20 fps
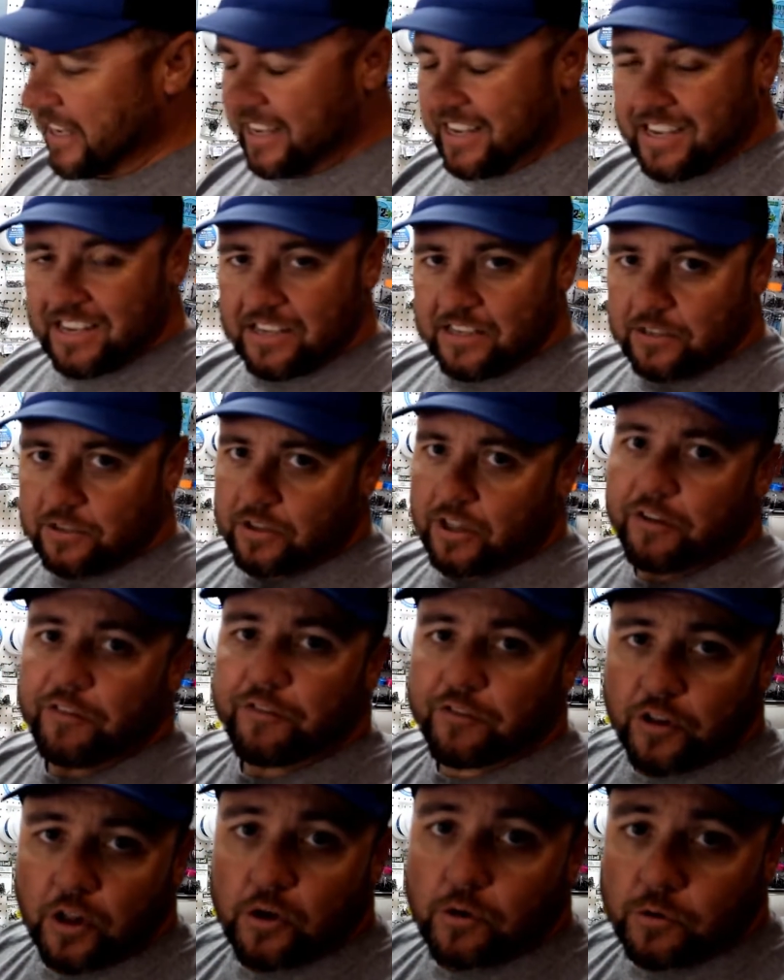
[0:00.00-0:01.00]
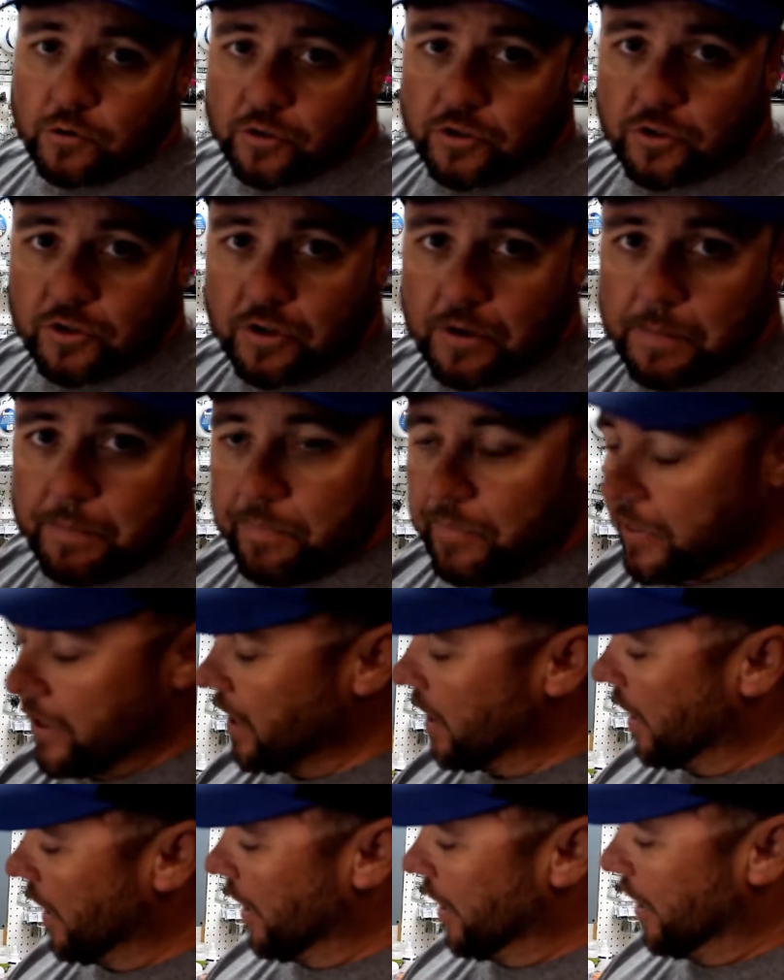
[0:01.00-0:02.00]
is they float.
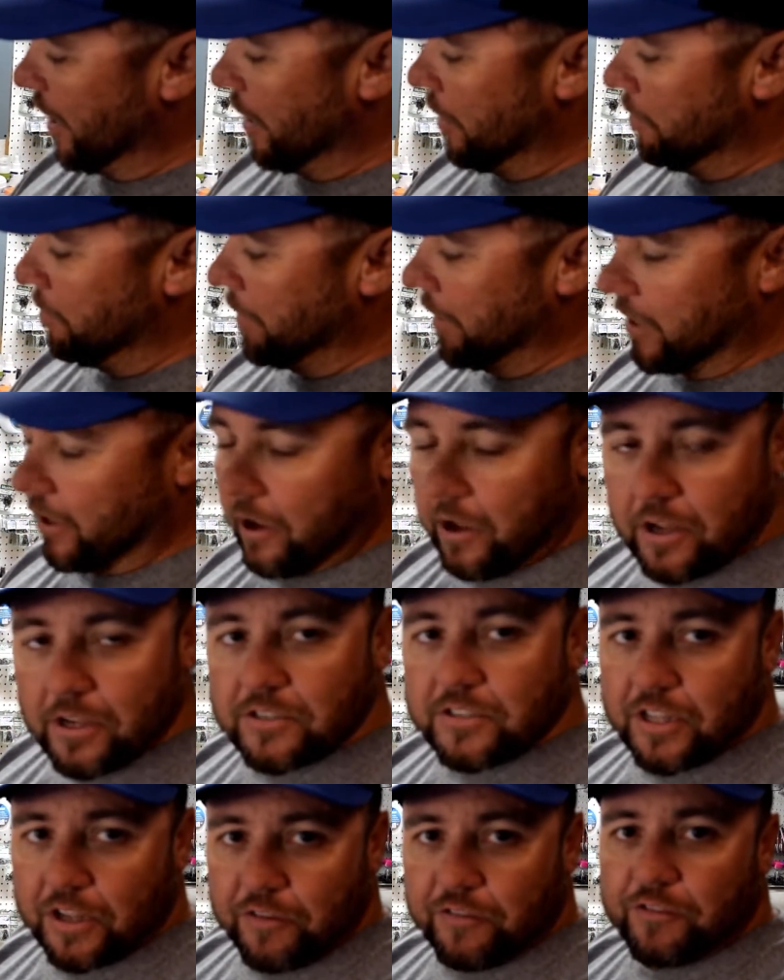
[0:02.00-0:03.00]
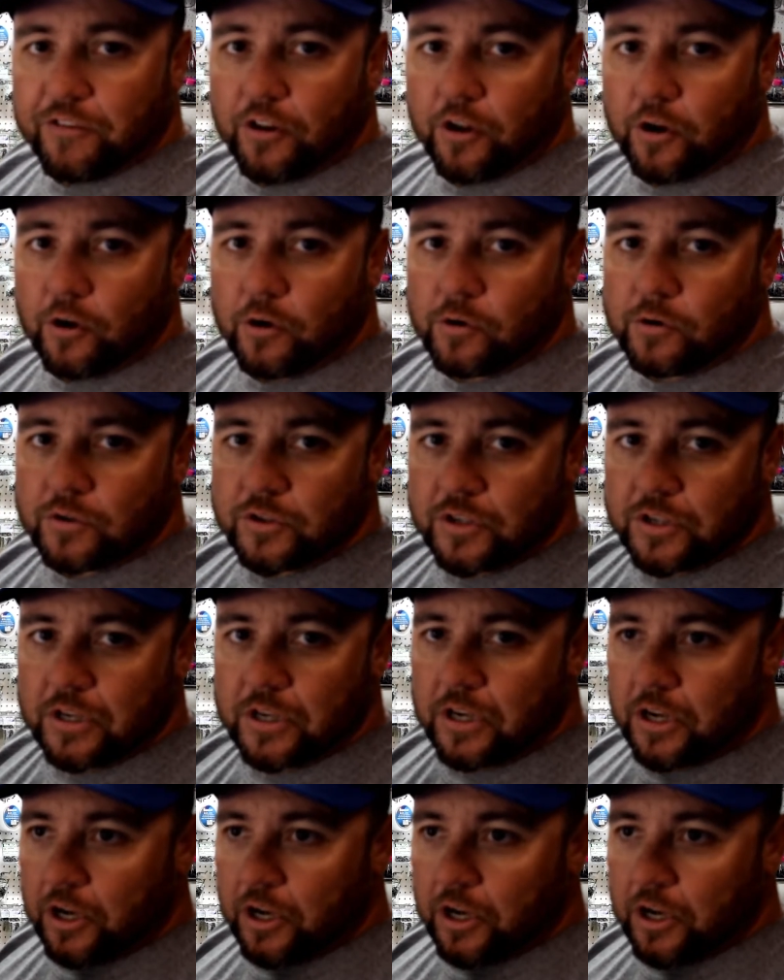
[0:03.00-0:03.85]
And because they float,